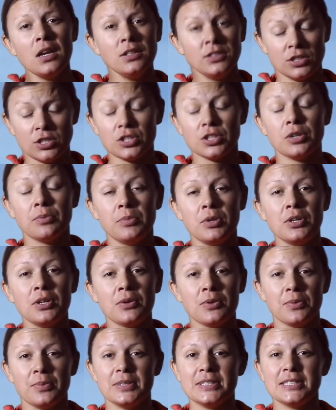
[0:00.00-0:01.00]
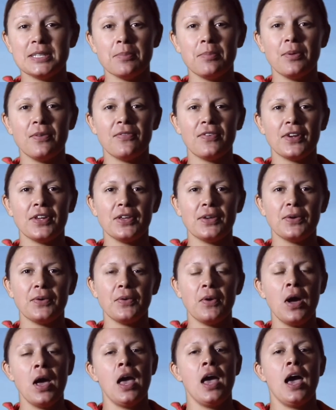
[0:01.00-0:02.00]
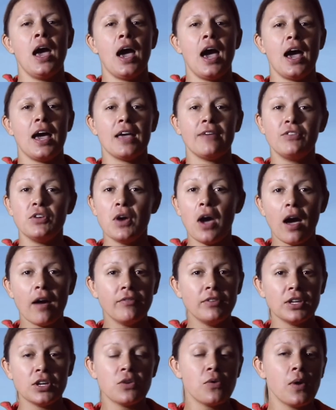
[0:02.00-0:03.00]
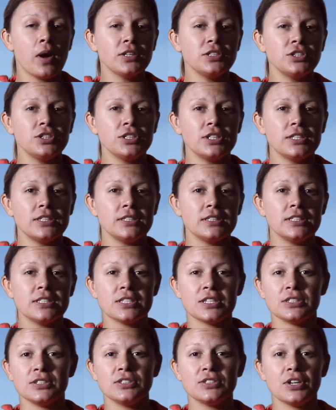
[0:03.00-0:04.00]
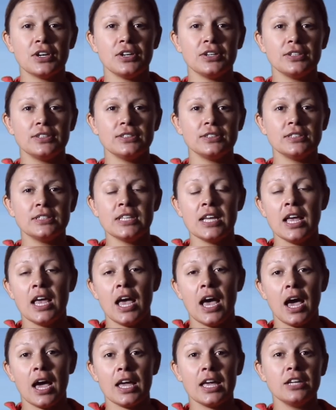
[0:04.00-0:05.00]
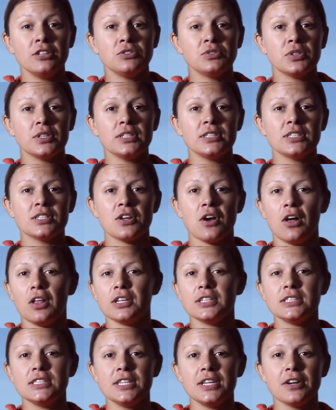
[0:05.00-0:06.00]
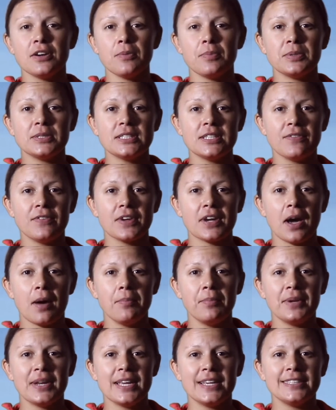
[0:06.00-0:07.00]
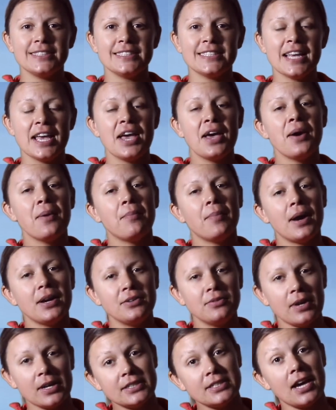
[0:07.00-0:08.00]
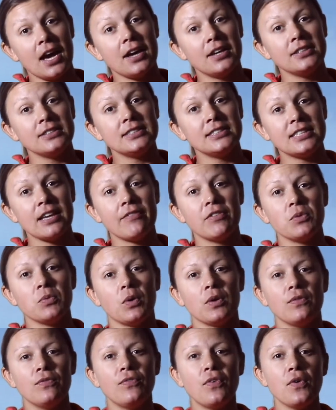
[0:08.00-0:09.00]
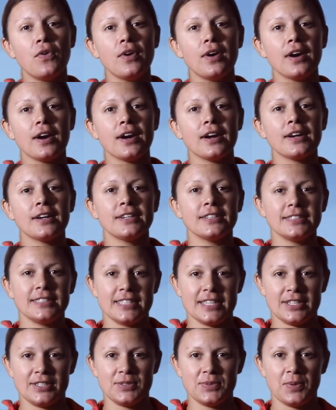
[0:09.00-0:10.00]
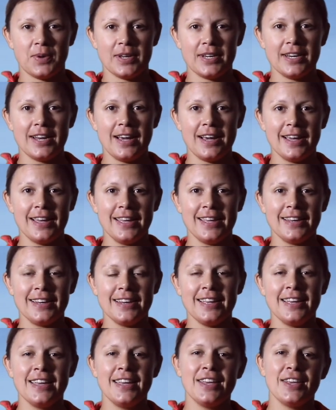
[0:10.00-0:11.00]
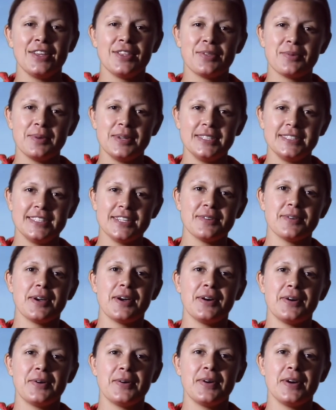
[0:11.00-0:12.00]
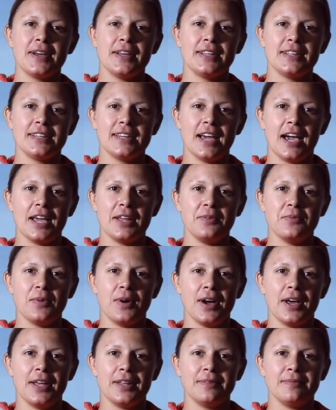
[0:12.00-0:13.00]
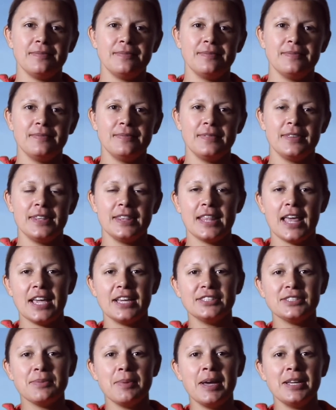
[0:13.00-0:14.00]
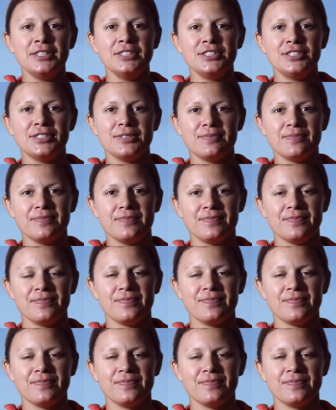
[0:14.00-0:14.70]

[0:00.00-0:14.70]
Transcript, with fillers: So commuting will be simple for you. Uh, if you have any questions, concerns, uh, interest, call us here at Pacific Companies. My direct dial 714-619-3091. Thank you so much.